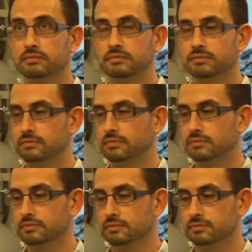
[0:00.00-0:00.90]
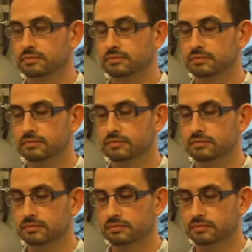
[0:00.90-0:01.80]

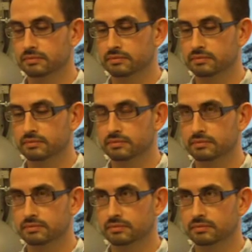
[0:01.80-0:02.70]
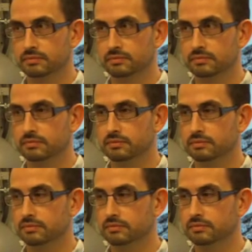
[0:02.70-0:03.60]

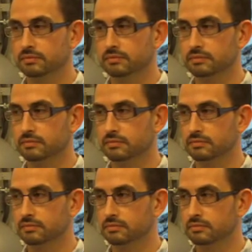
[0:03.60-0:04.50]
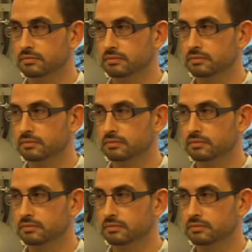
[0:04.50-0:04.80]
This person isn't speaking.